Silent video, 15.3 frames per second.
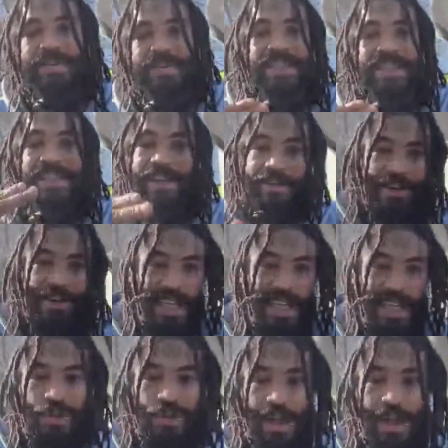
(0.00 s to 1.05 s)
of the difference
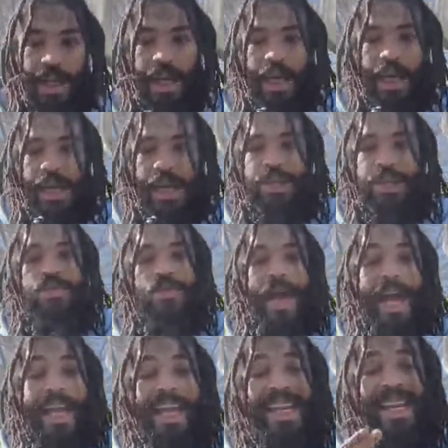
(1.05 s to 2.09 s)
that you make, you
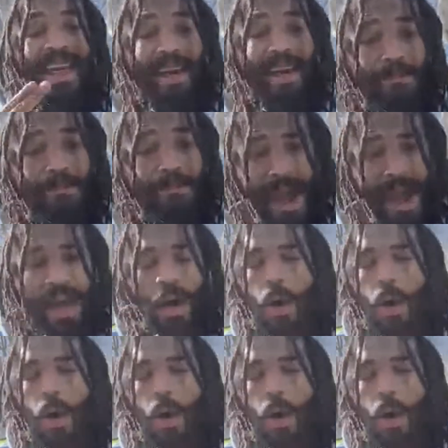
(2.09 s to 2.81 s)
can impact